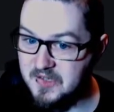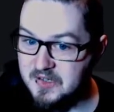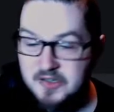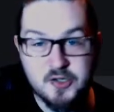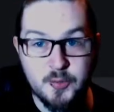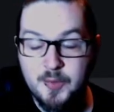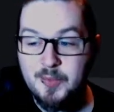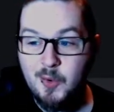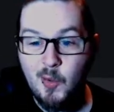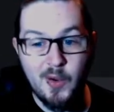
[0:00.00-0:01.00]
jumped up
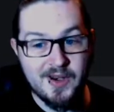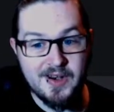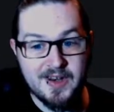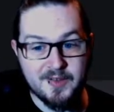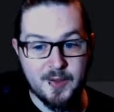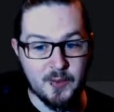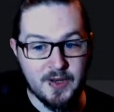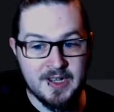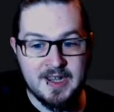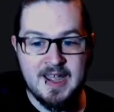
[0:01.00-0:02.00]
quite a nice amount.
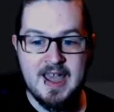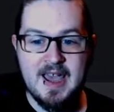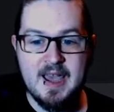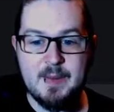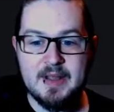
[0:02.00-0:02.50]
And